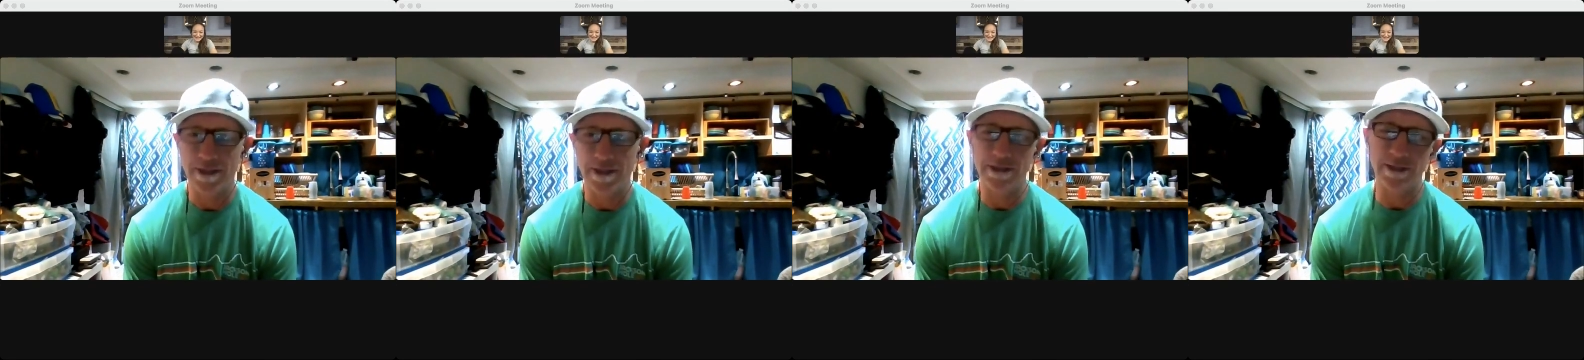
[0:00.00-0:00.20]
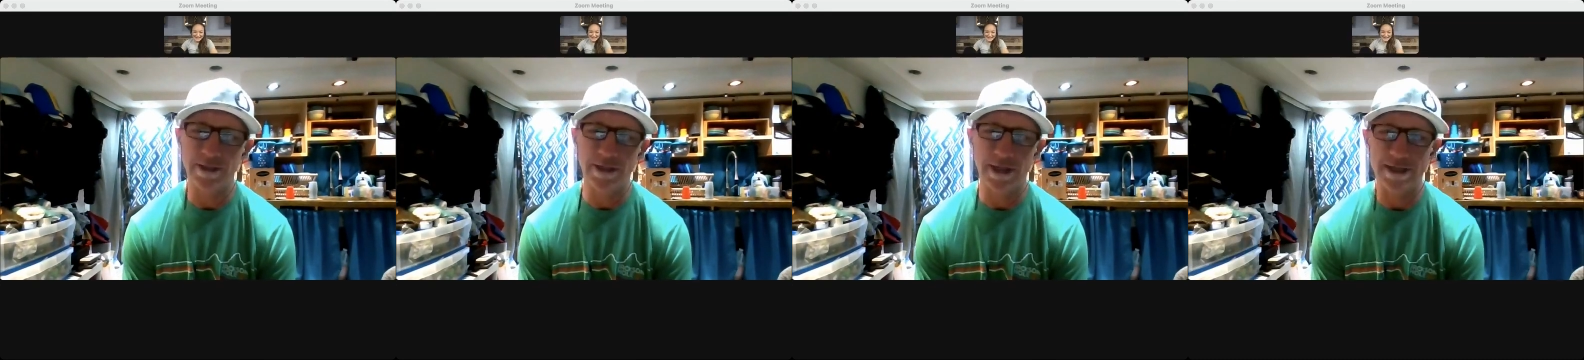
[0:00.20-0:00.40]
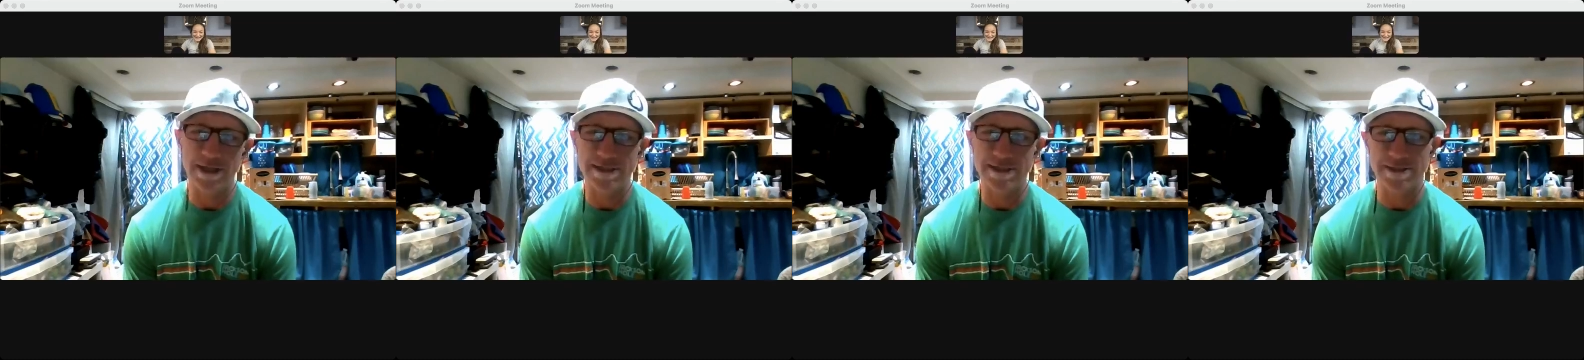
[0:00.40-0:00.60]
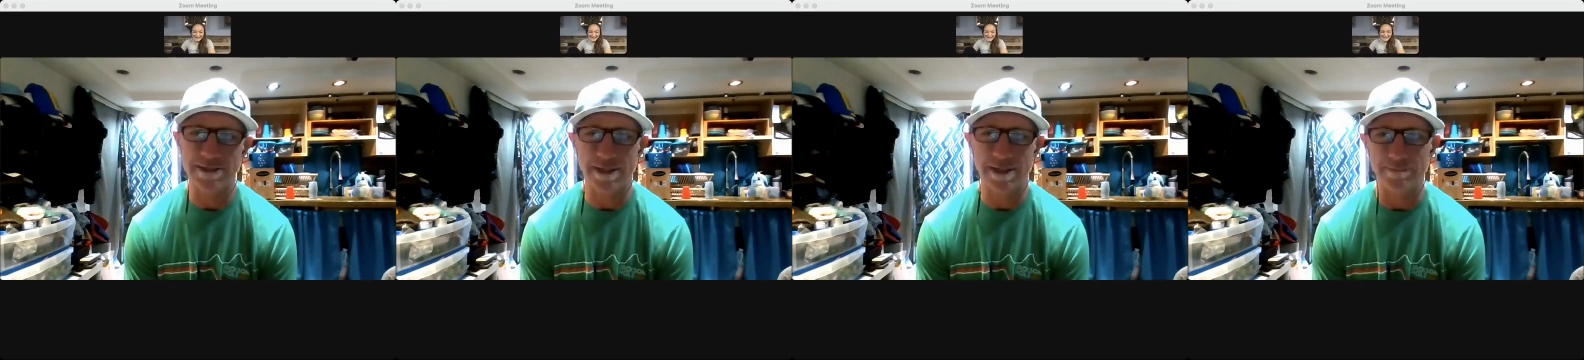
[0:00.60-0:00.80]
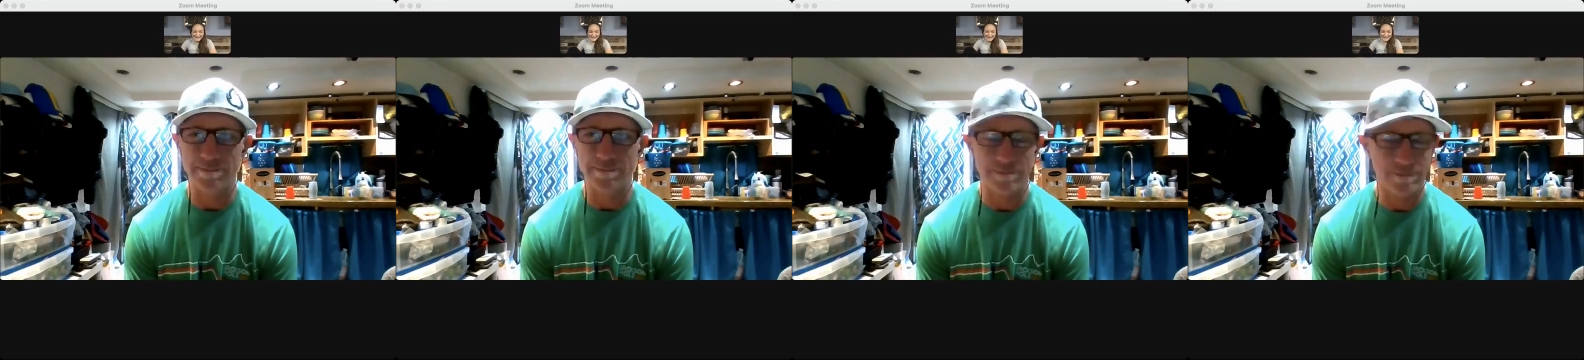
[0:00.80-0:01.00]
And the last
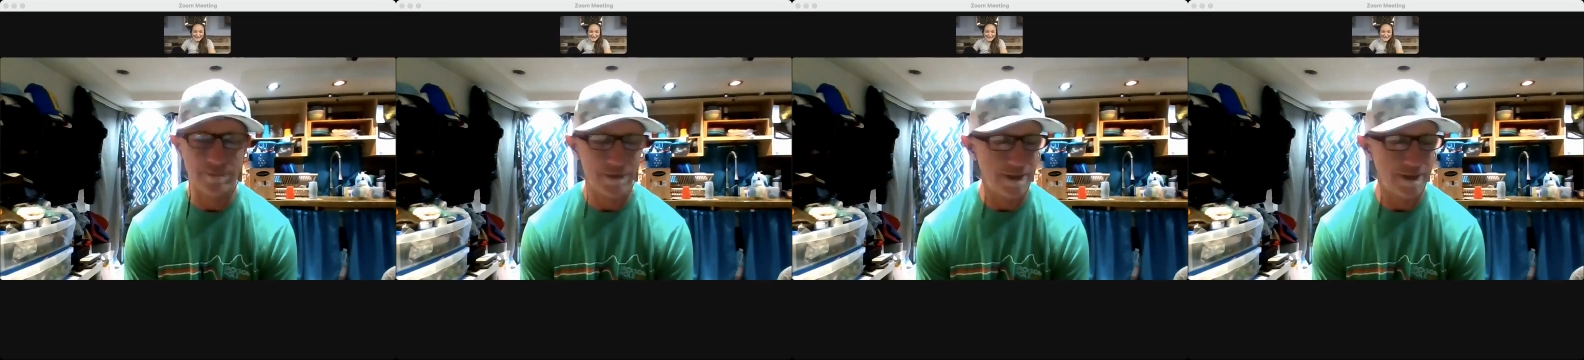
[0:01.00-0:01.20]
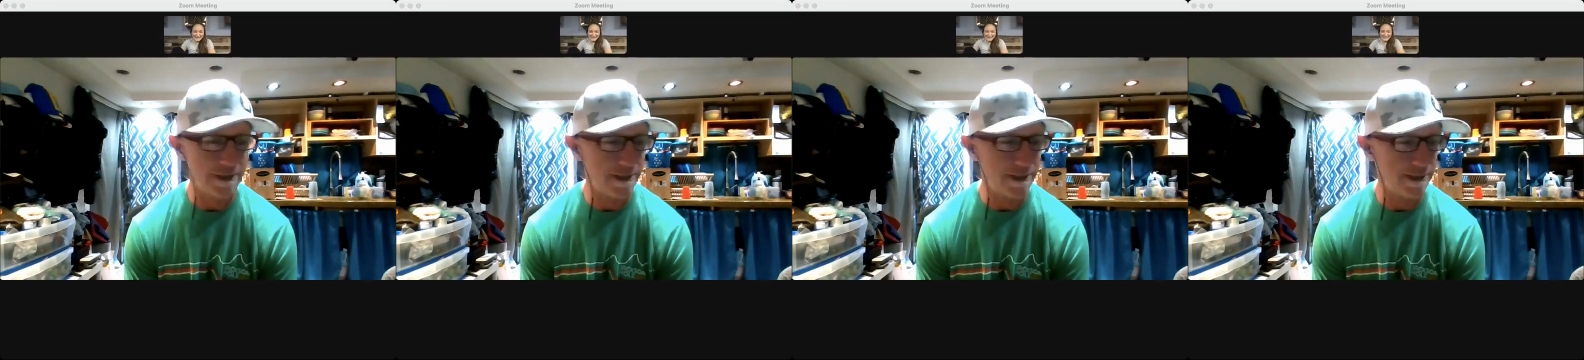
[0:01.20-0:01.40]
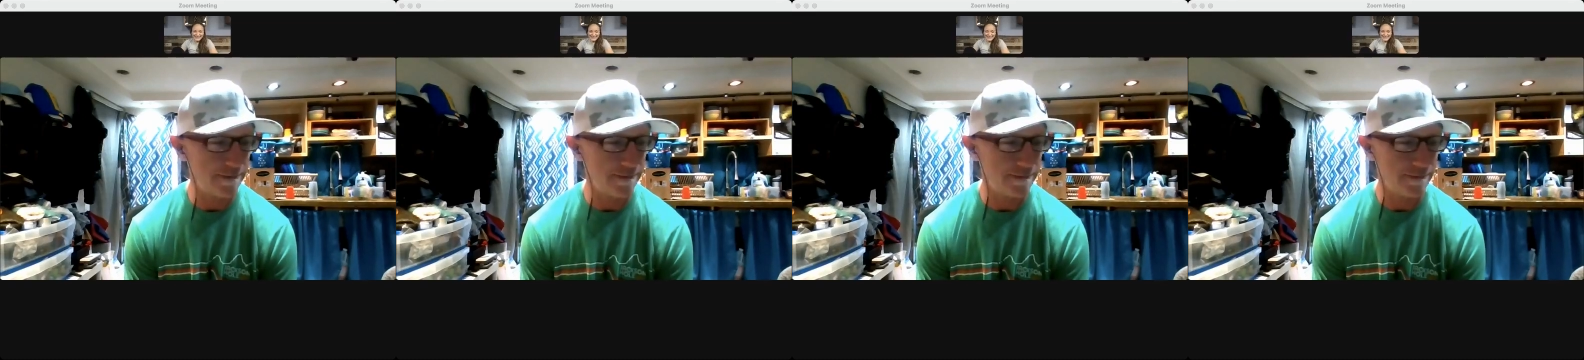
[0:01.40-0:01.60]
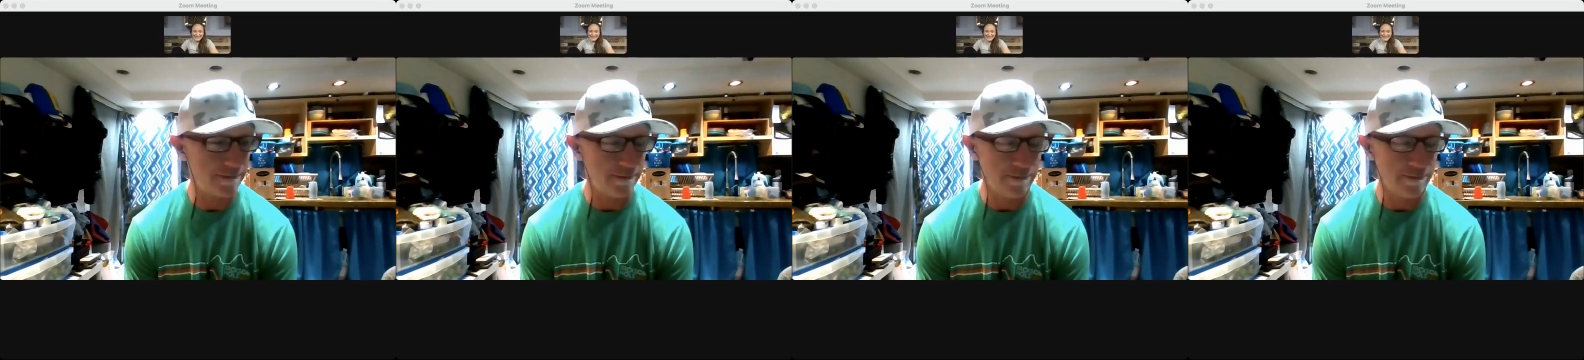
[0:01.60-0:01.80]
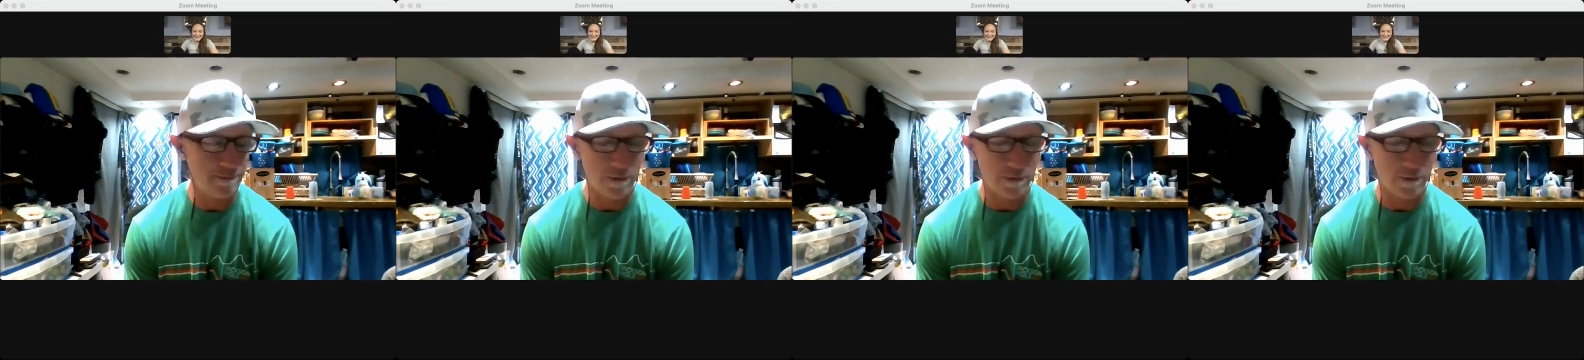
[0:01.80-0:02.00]
time that I
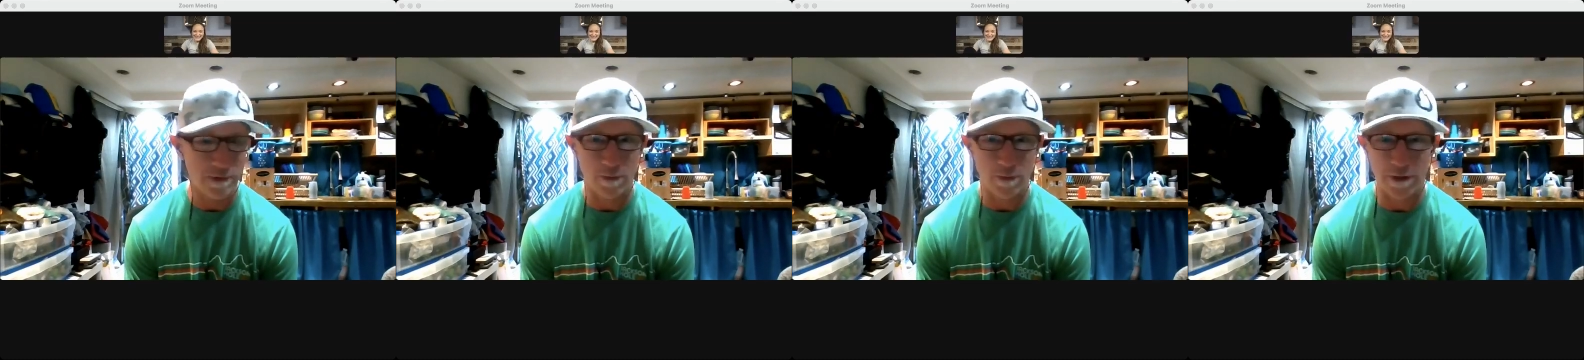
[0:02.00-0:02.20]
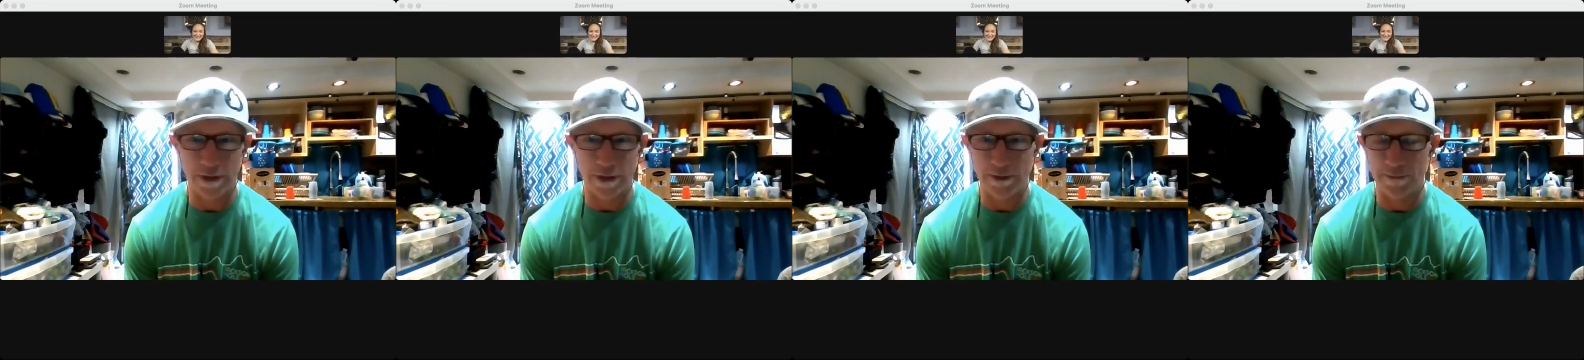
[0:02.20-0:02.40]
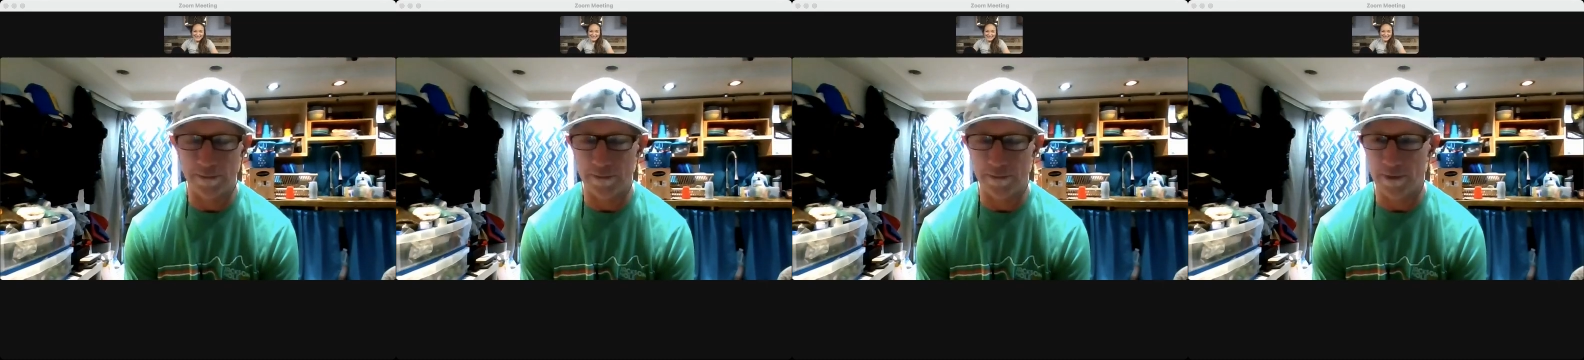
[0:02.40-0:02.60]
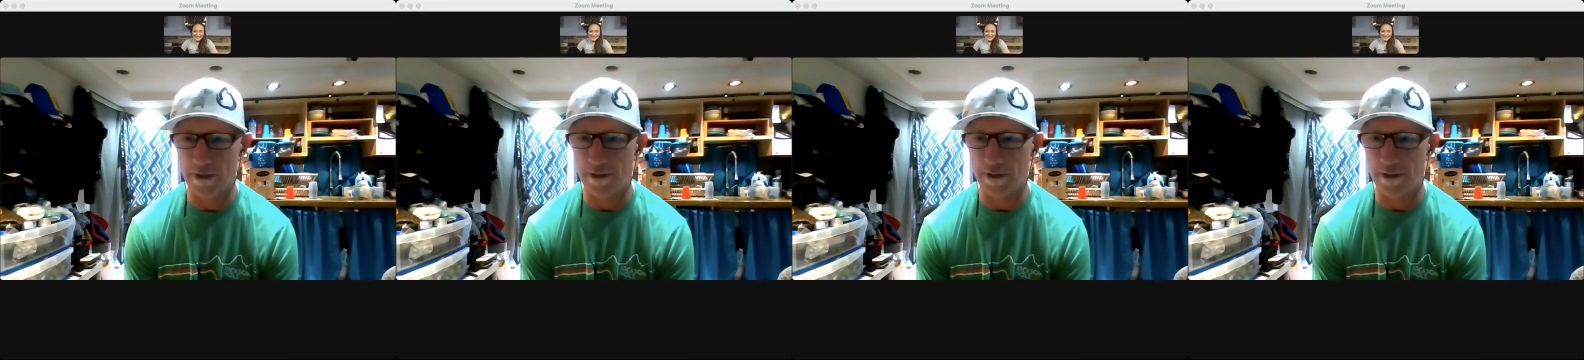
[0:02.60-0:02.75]
wore one,